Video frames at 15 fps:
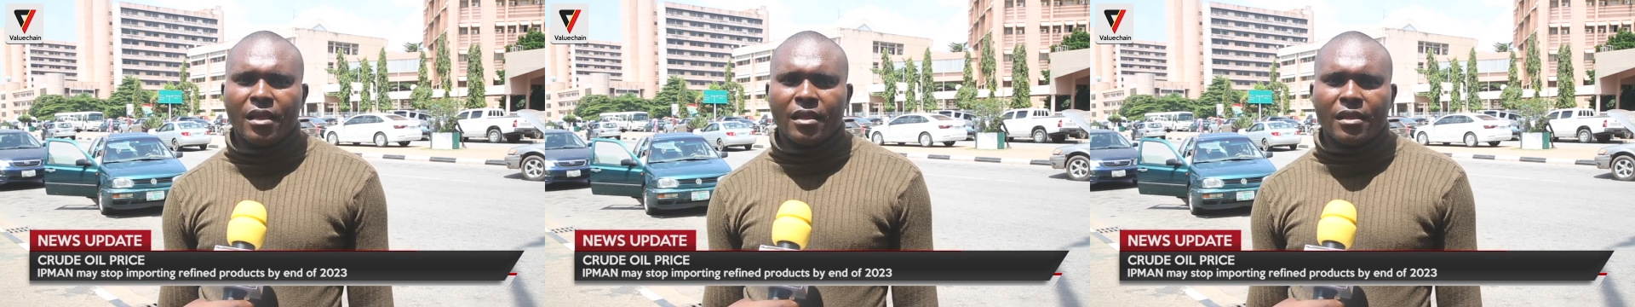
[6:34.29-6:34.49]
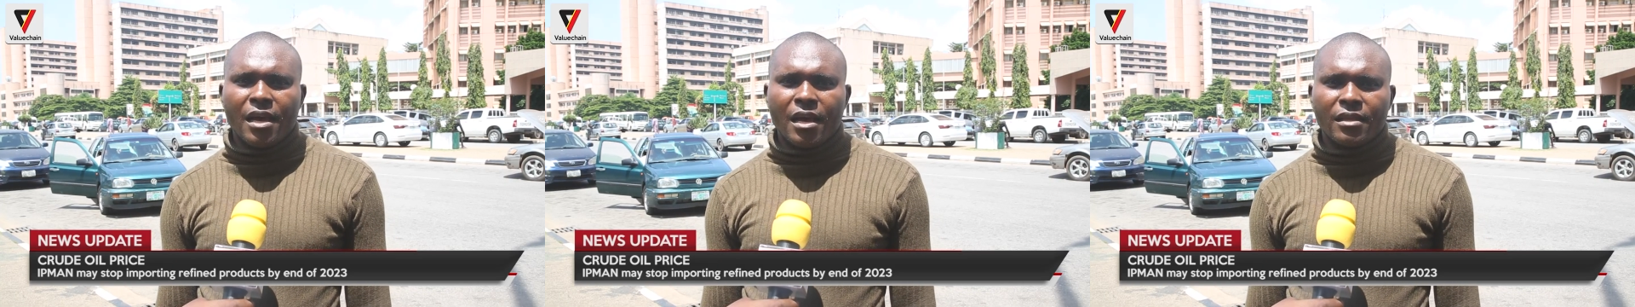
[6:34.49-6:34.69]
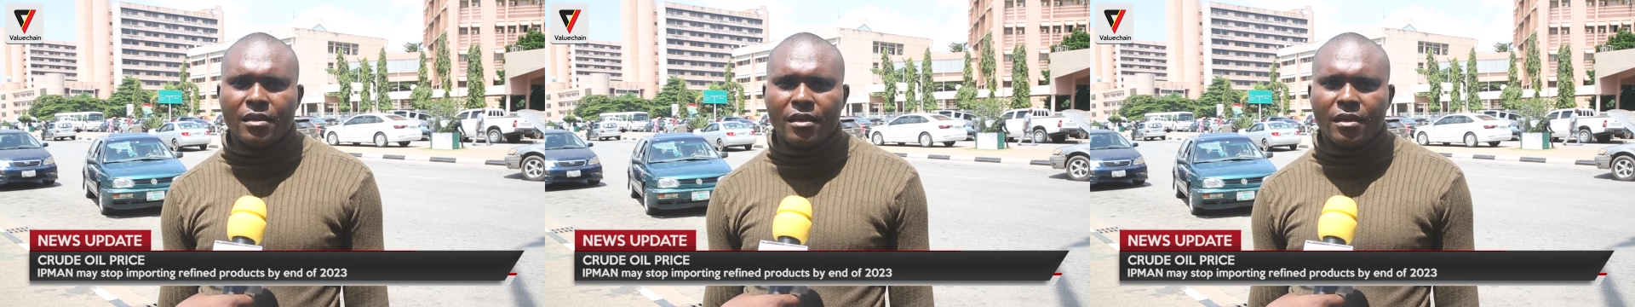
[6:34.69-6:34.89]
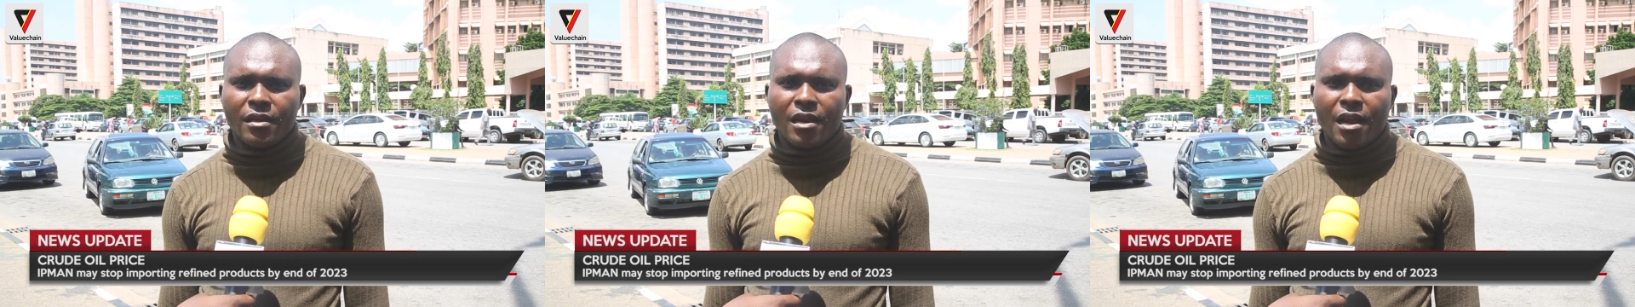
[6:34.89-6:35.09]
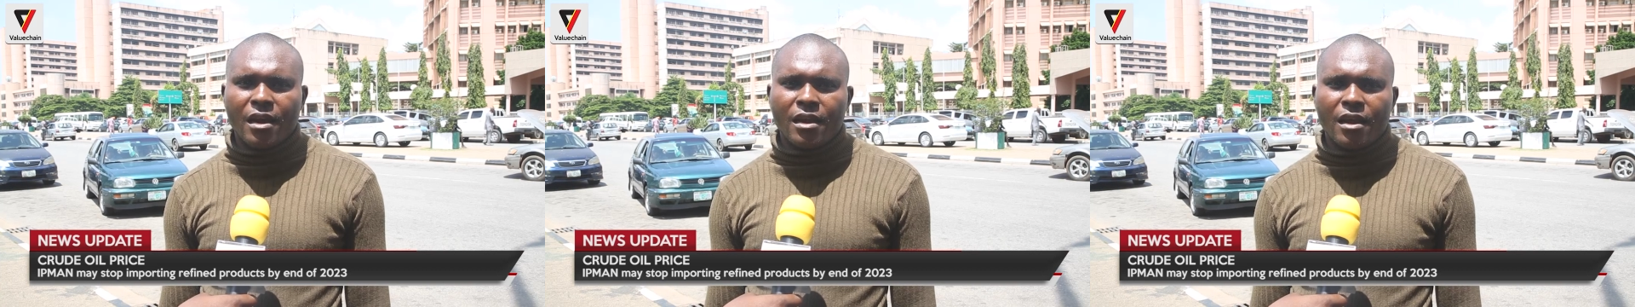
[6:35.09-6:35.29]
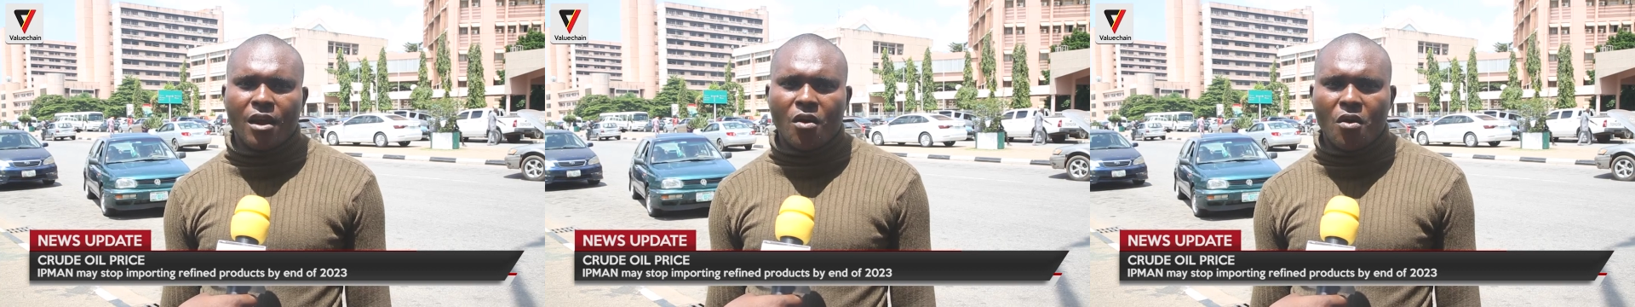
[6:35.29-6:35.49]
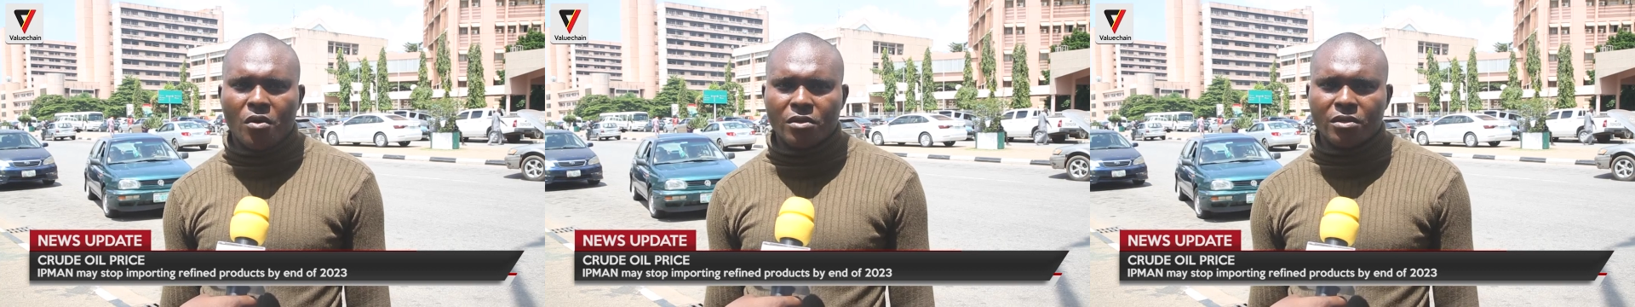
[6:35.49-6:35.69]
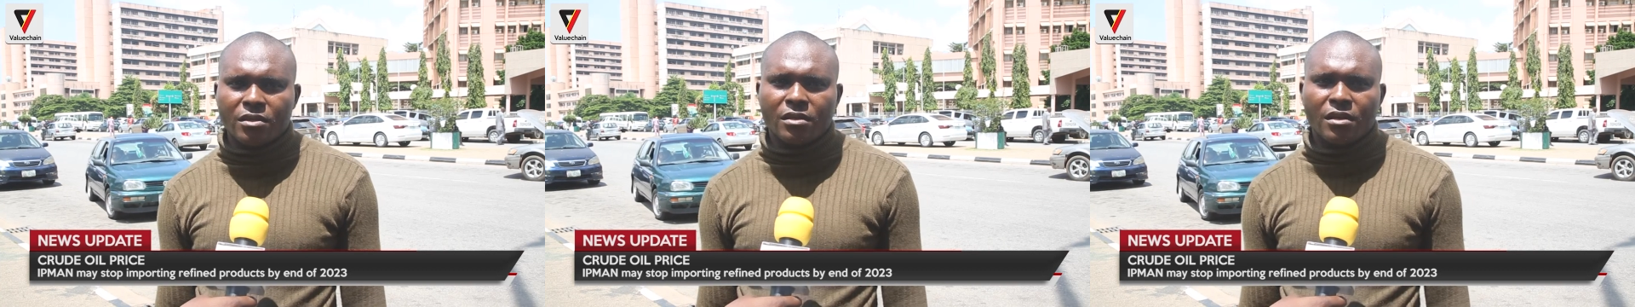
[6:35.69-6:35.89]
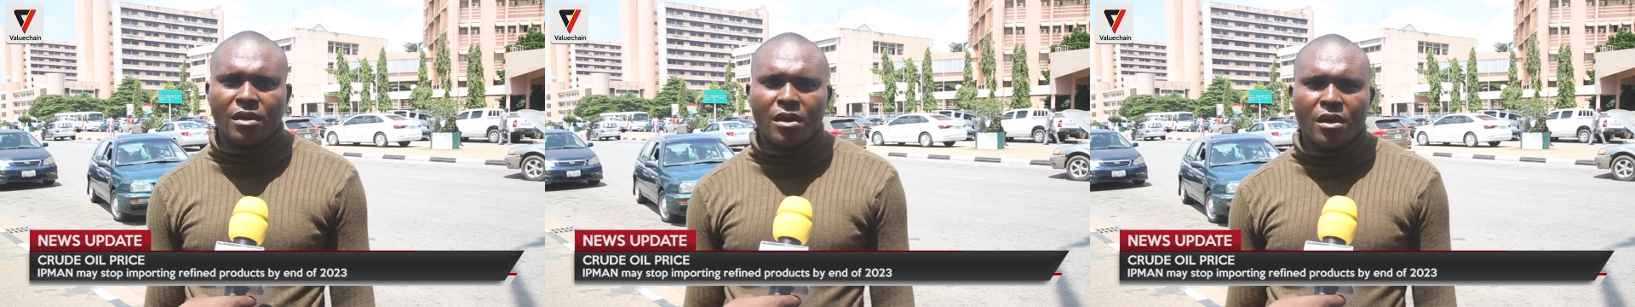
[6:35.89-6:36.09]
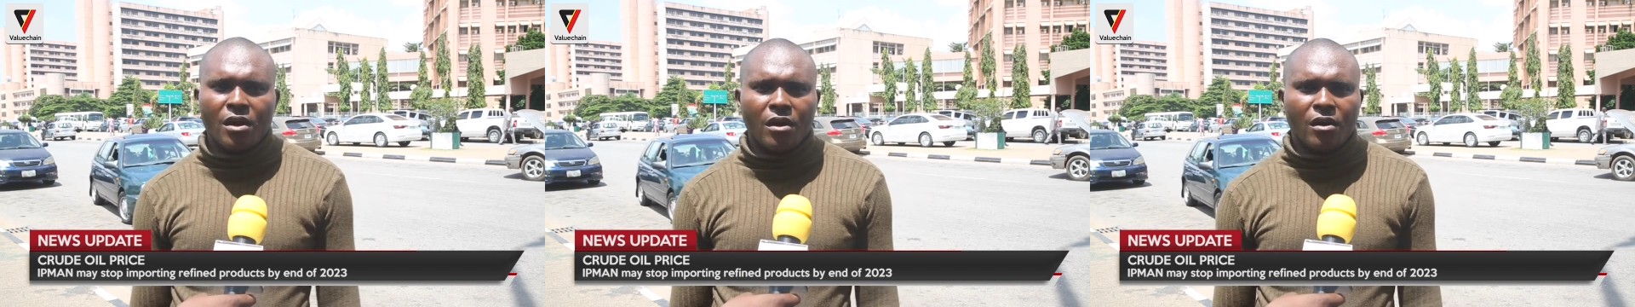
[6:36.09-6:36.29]
that the landing cost
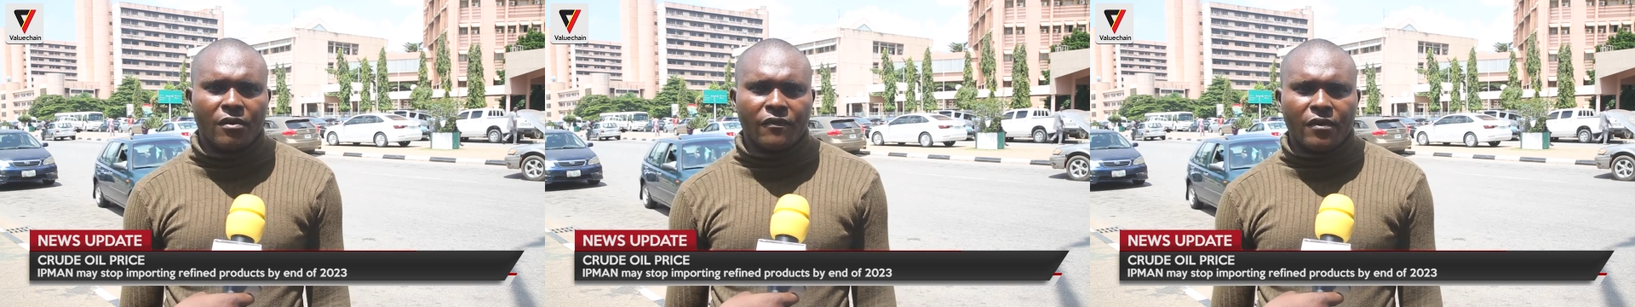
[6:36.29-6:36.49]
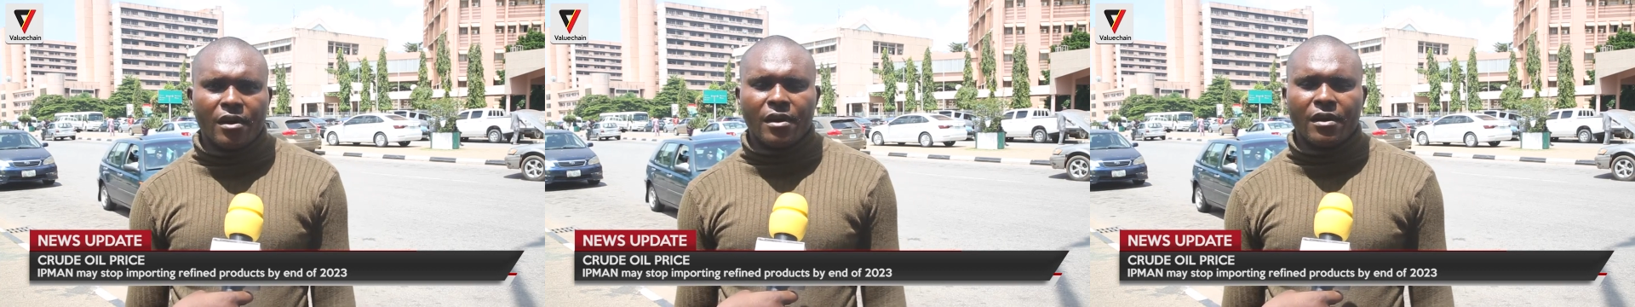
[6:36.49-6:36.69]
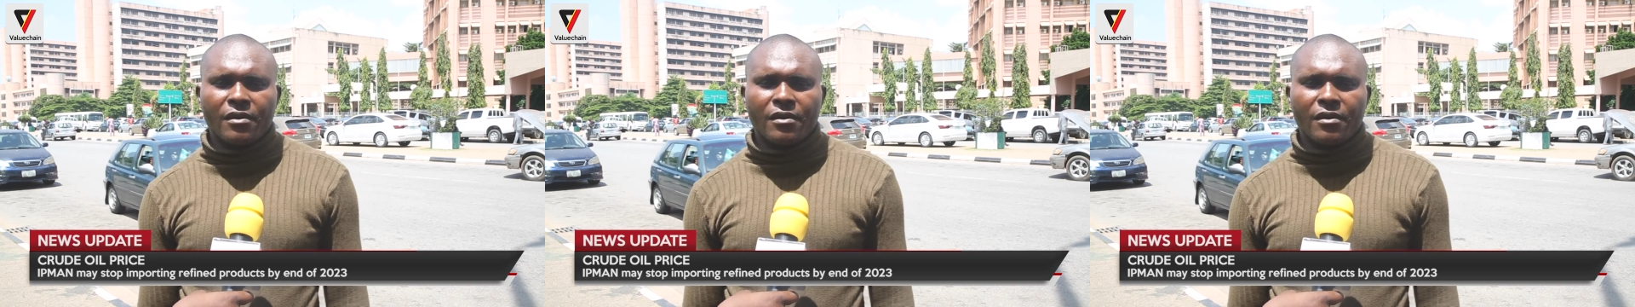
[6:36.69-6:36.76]
of